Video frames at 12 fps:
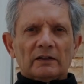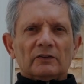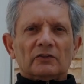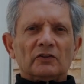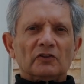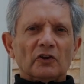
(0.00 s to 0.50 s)

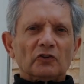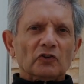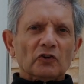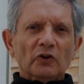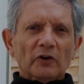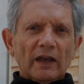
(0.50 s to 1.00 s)
suggest
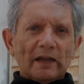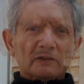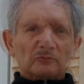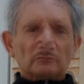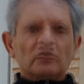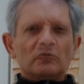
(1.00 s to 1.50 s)
you look at.
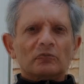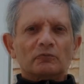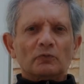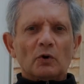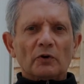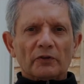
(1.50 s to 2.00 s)

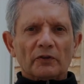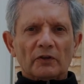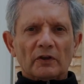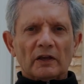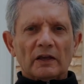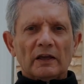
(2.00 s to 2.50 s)
4th,
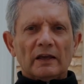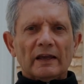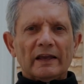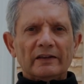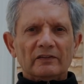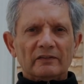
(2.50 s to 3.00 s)

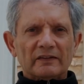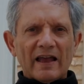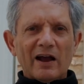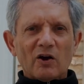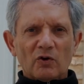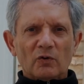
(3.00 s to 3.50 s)
a
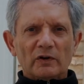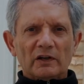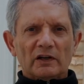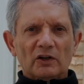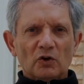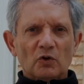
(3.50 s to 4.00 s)

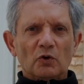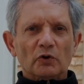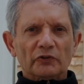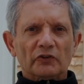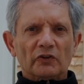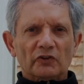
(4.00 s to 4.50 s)
sound
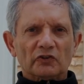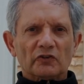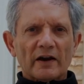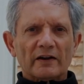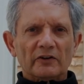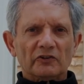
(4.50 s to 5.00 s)
course
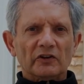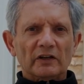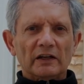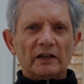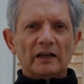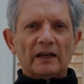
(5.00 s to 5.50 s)

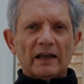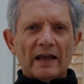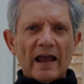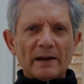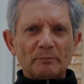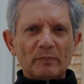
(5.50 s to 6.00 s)
strategy
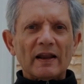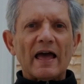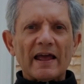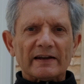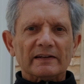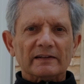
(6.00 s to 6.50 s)
and plan,